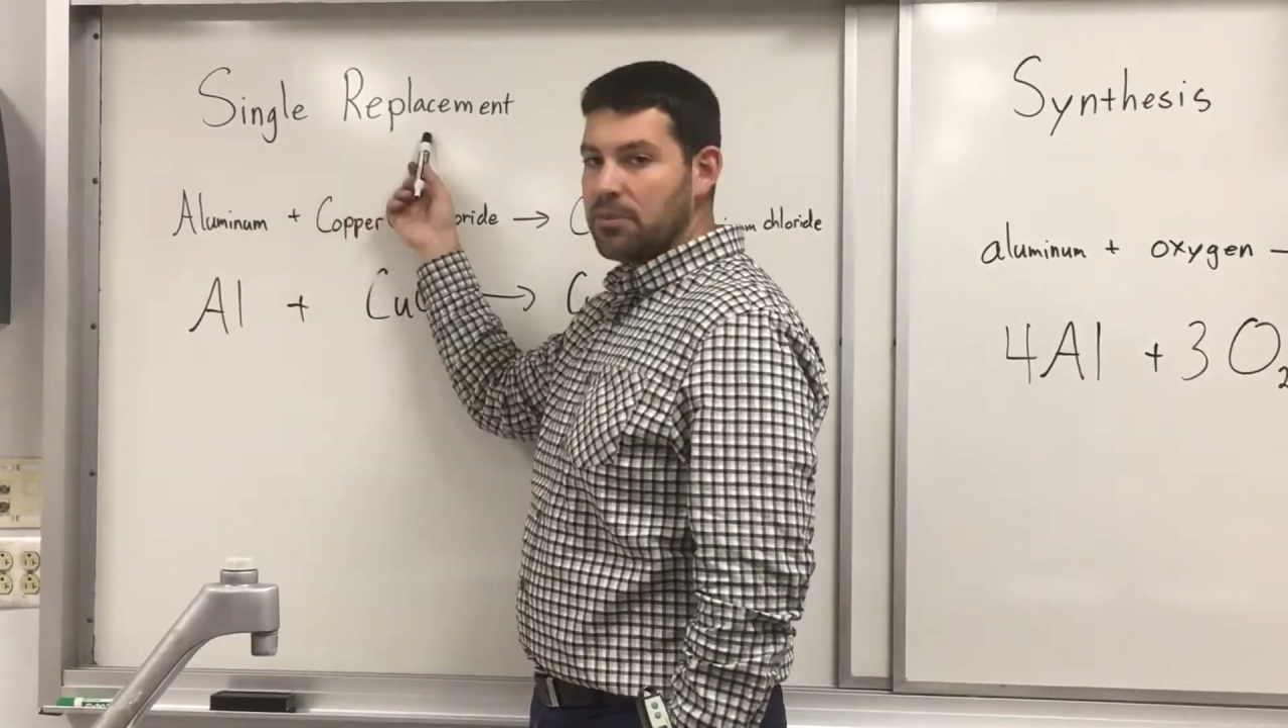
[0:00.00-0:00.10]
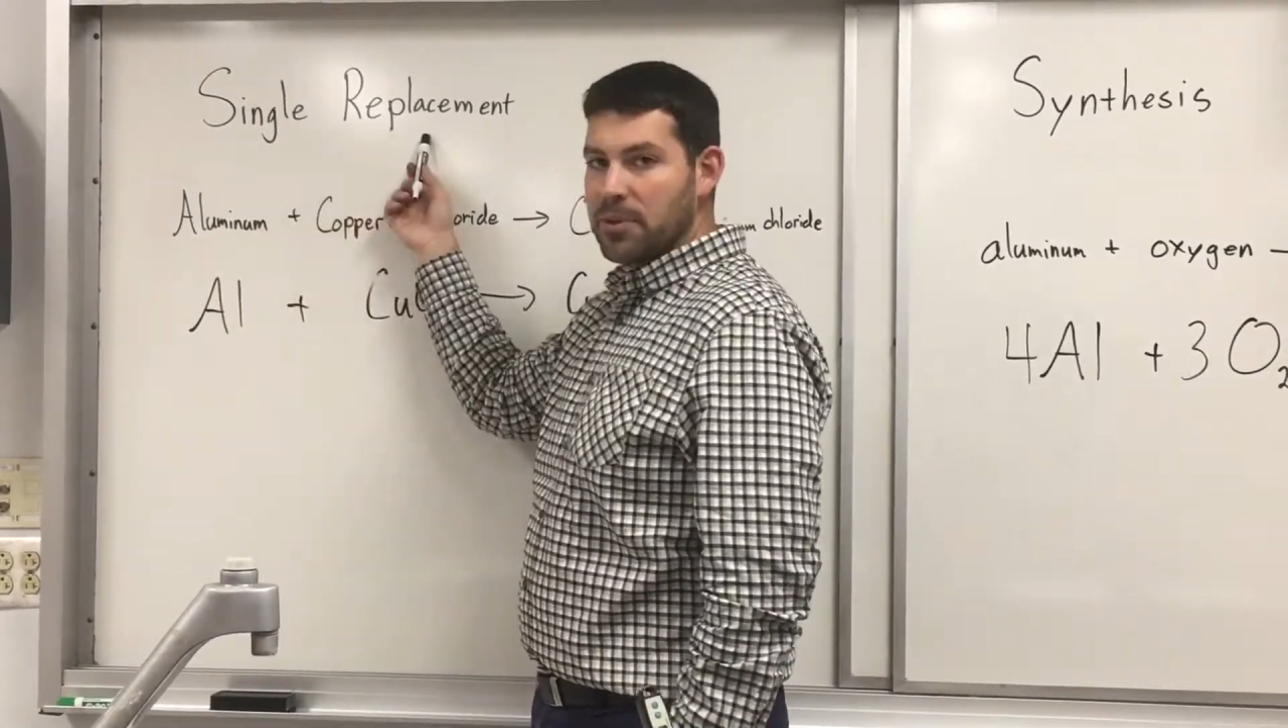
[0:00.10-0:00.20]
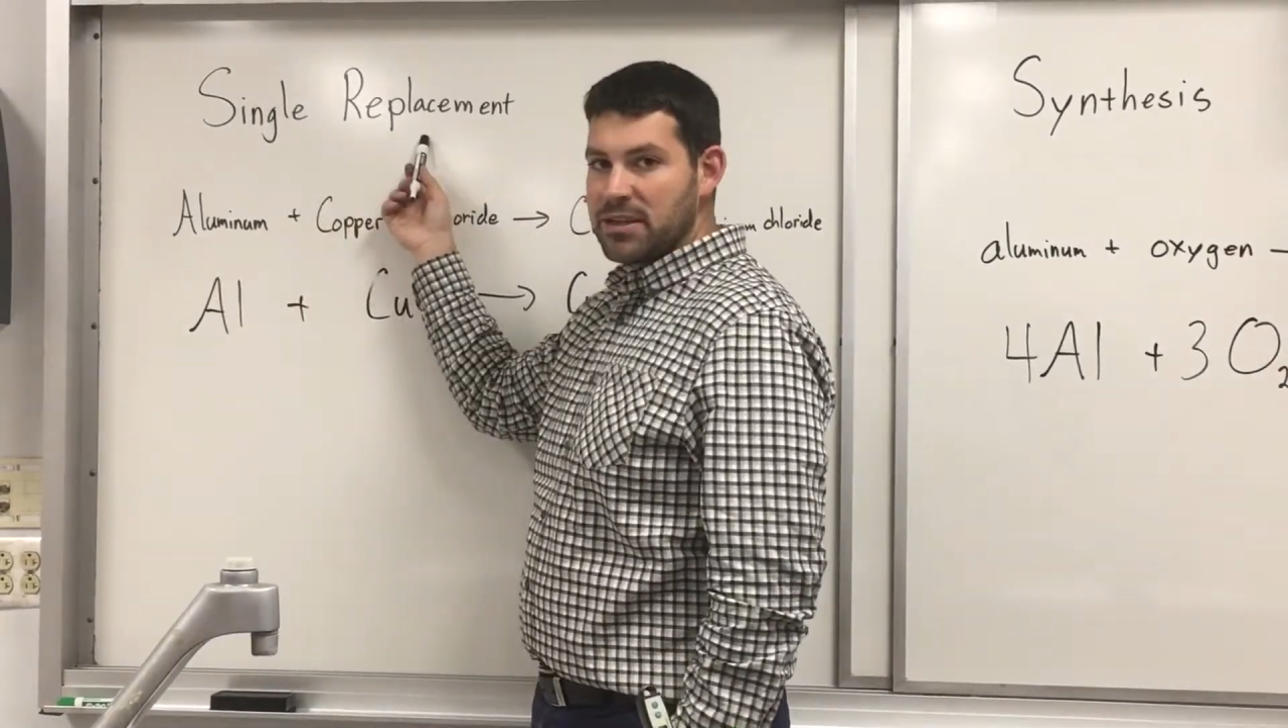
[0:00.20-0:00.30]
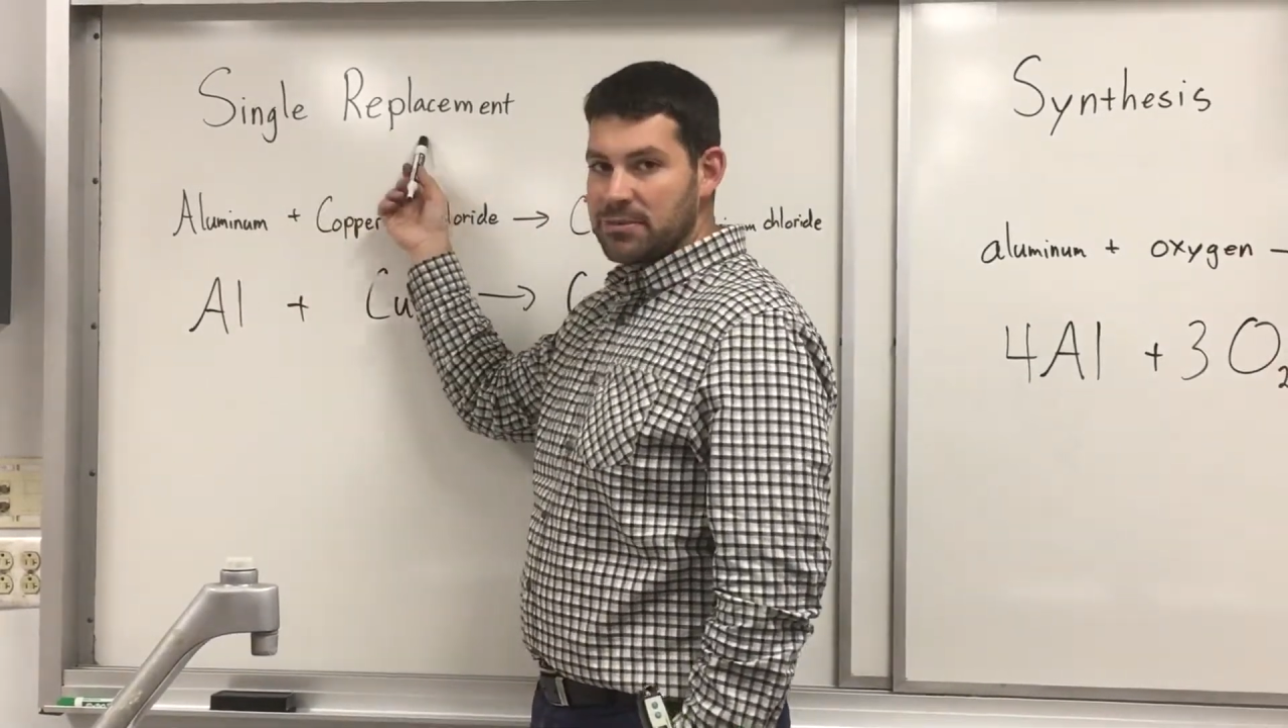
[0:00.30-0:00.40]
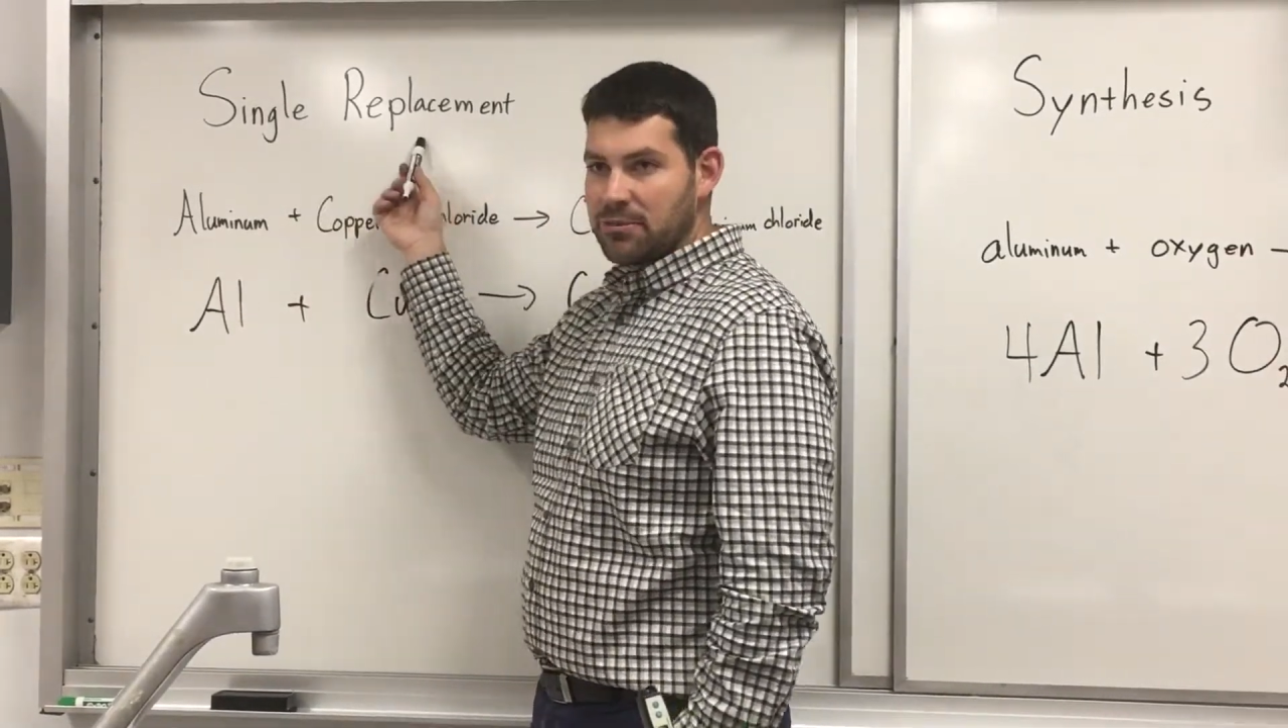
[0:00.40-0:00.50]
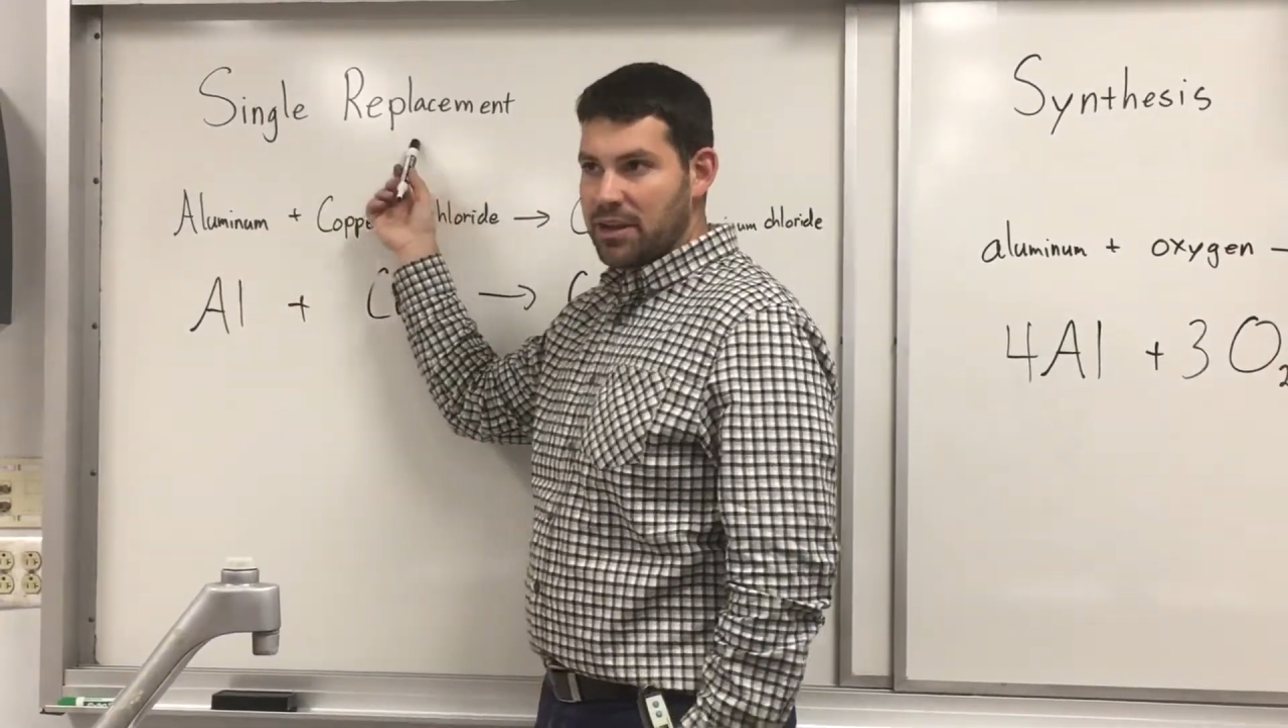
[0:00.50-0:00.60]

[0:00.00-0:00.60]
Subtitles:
replacement